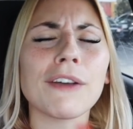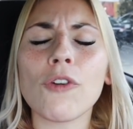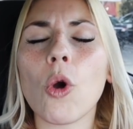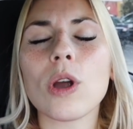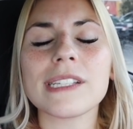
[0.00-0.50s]

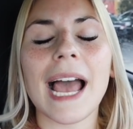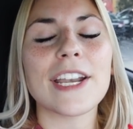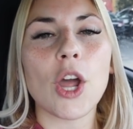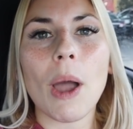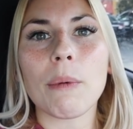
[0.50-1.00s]
Of course,
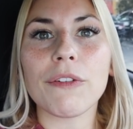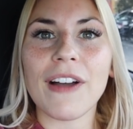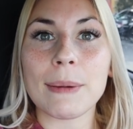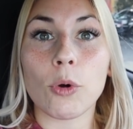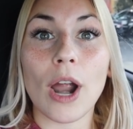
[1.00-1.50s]
I know I will
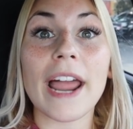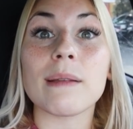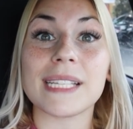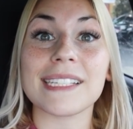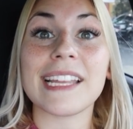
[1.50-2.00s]
find more
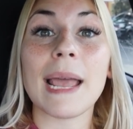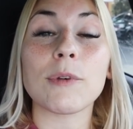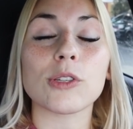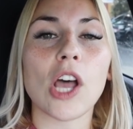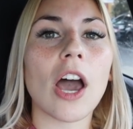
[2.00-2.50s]
items as
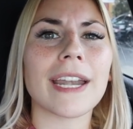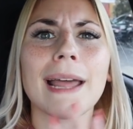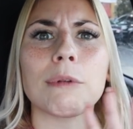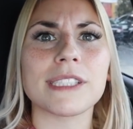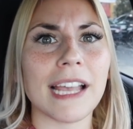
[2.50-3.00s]
time goes on, and
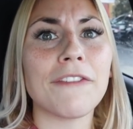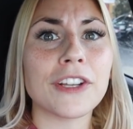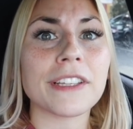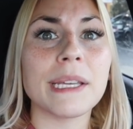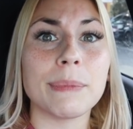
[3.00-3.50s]
I will
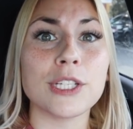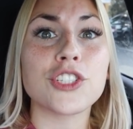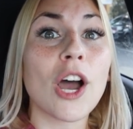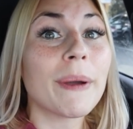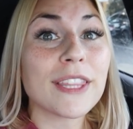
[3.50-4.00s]
definitely be
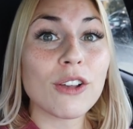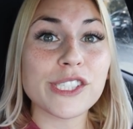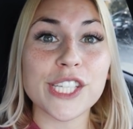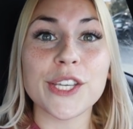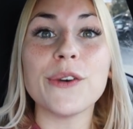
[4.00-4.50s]
showing
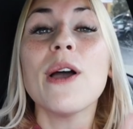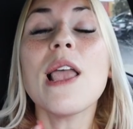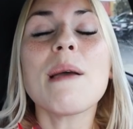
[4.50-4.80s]
those to you,